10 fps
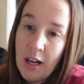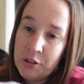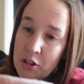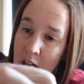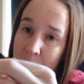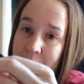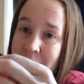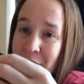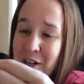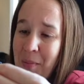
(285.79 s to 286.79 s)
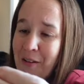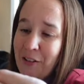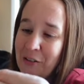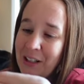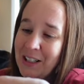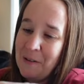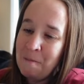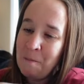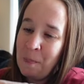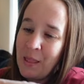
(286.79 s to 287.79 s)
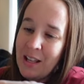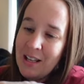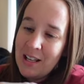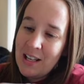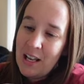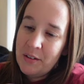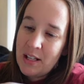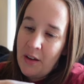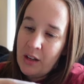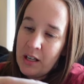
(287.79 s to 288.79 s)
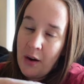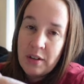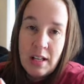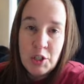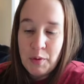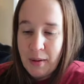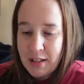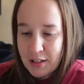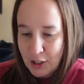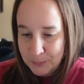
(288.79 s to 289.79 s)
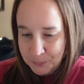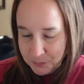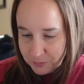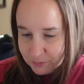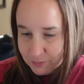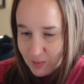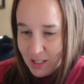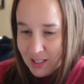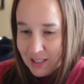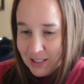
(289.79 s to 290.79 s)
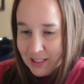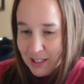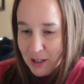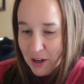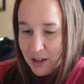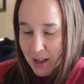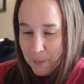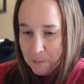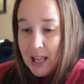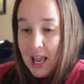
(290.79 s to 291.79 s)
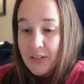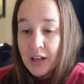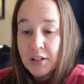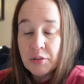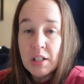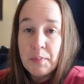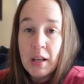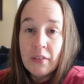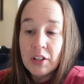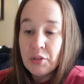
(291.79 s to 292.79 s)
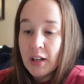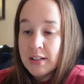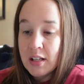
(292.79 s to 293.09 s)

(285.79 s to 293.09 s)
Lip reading: I'll turn off my sound on my phone. I was having a conversation with my sister. Okay, and then I sold this pink Victoria's